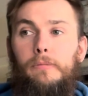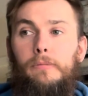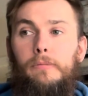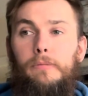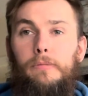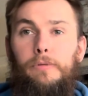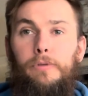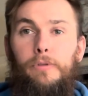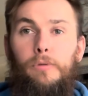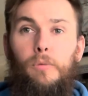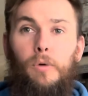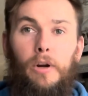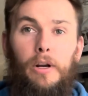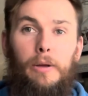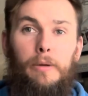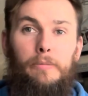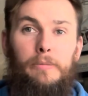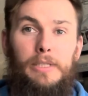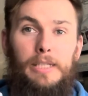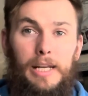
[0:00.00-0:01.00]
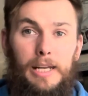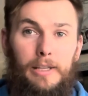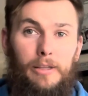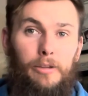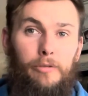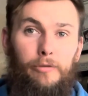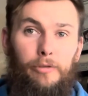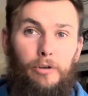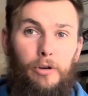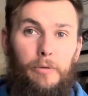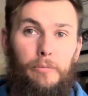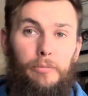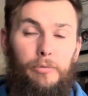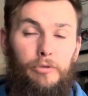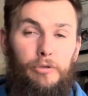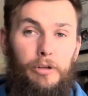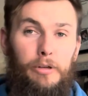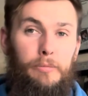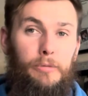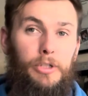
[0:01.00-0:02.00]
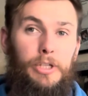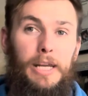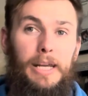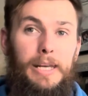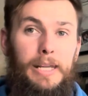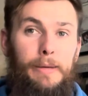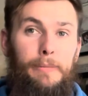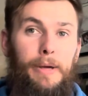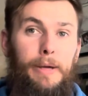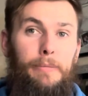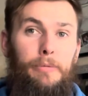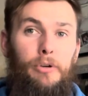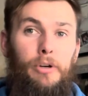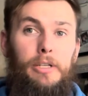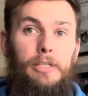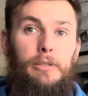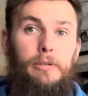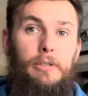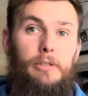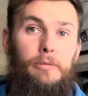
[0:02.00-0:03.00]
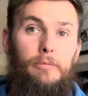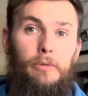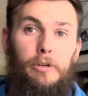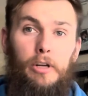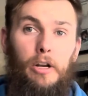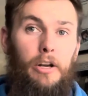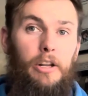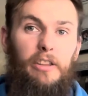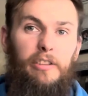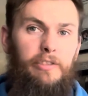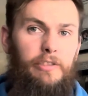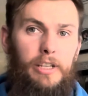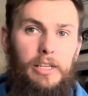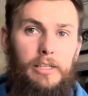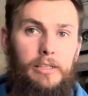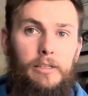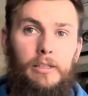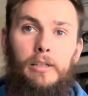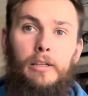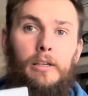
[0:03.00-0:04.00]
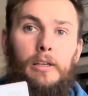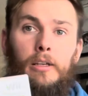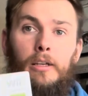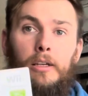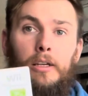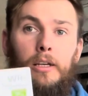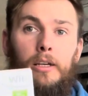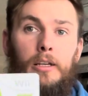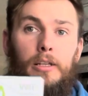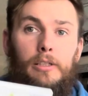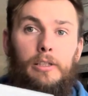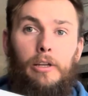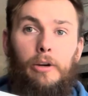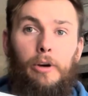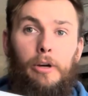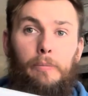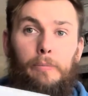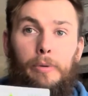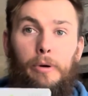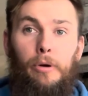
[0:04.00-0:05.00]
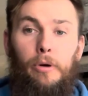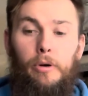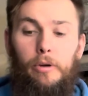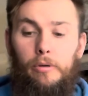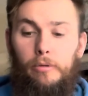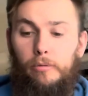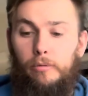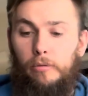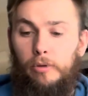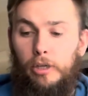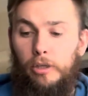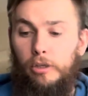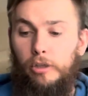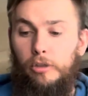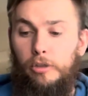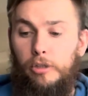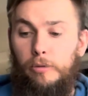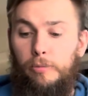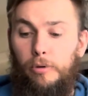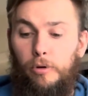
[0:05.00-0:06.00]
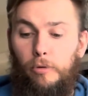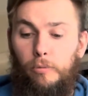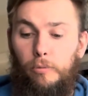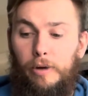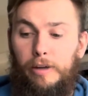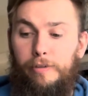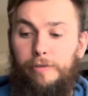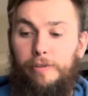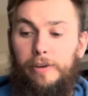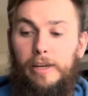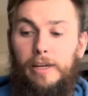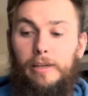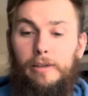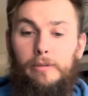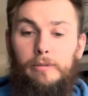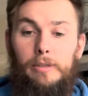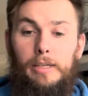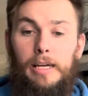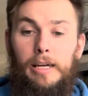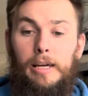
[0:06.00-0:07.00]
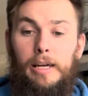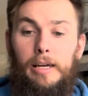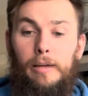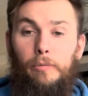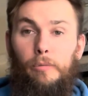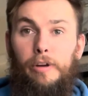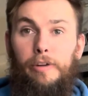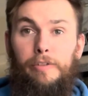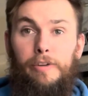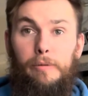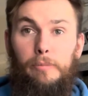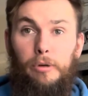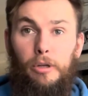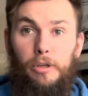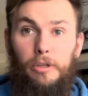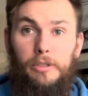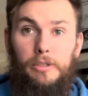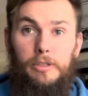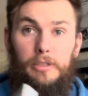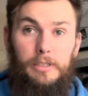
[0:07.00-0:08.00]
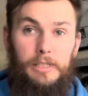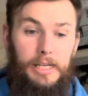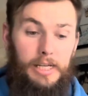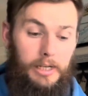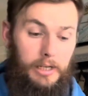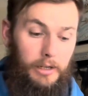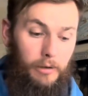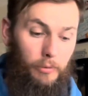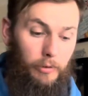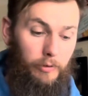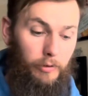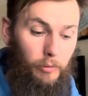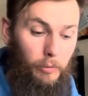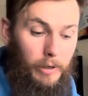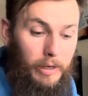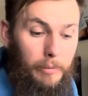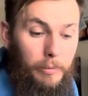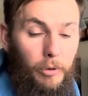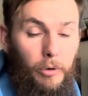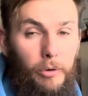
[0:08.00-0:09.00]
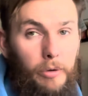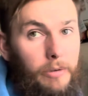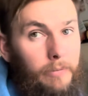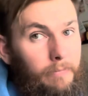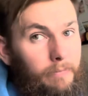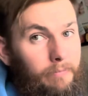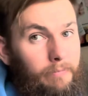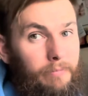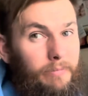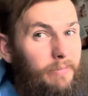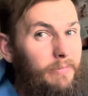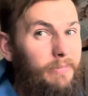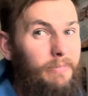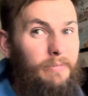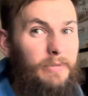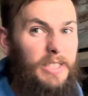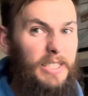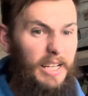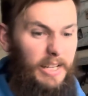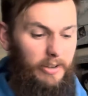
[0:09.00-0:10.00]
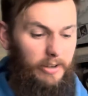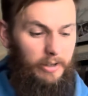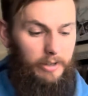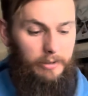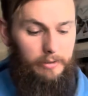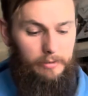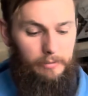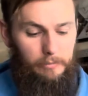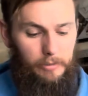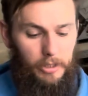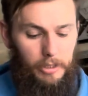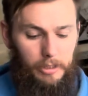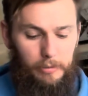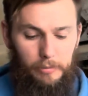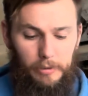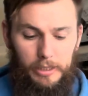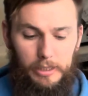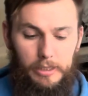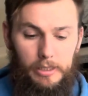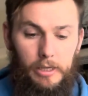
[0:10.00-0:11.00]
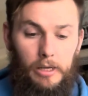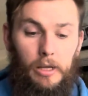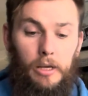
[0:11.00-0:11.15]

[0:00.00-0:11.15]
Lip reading: For what I'm selling them for, I'm pretty much getting eBay prices with none of the fees. So I usually put Wii Fit and Wii Fit Plus with a Wii board, sell it on Marketplace.